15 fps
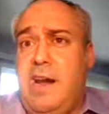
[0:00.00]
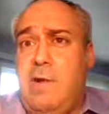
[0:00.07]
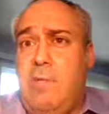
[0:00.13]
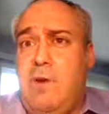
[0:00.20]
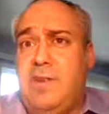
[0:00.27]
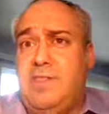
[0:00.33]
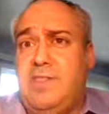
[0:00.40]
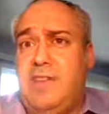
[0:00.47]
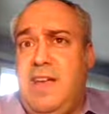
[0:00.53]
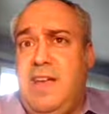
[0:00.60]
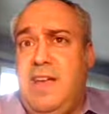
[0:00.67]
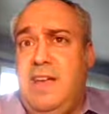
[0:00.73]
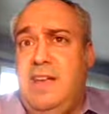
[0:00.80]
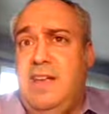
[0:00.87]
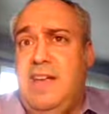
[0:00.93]
And I want to
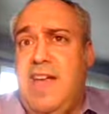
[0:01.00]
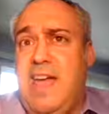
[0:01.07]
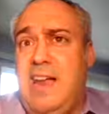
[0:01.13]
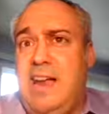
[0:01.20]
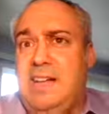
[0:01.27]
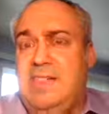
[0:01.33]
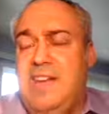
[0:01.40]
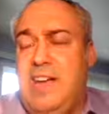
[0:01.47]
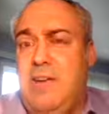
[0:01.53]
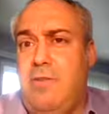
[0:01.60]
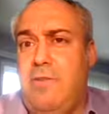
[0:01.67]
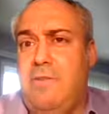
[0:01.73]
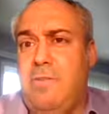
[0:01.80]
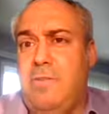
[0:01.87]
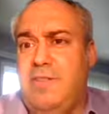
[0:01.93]
say, can I
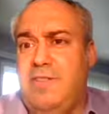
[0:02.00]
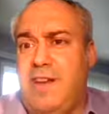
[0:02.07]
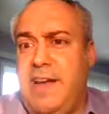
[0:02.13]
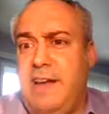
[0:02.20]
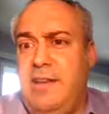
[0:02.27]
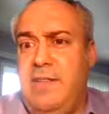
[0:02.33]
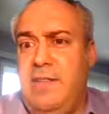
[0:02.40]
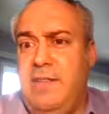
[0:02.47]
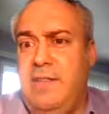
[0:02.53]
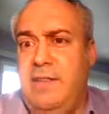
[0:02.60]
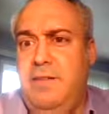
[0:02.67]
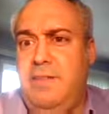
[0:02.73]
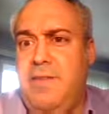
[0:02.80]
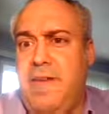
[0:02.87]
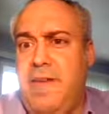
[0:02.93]
tell from the title
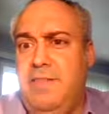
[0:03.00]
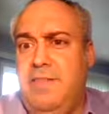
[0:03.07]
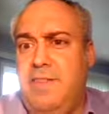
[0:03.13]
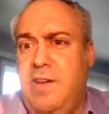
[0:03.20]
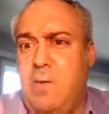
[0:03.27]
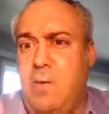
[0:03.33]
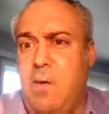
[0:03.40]
of the event,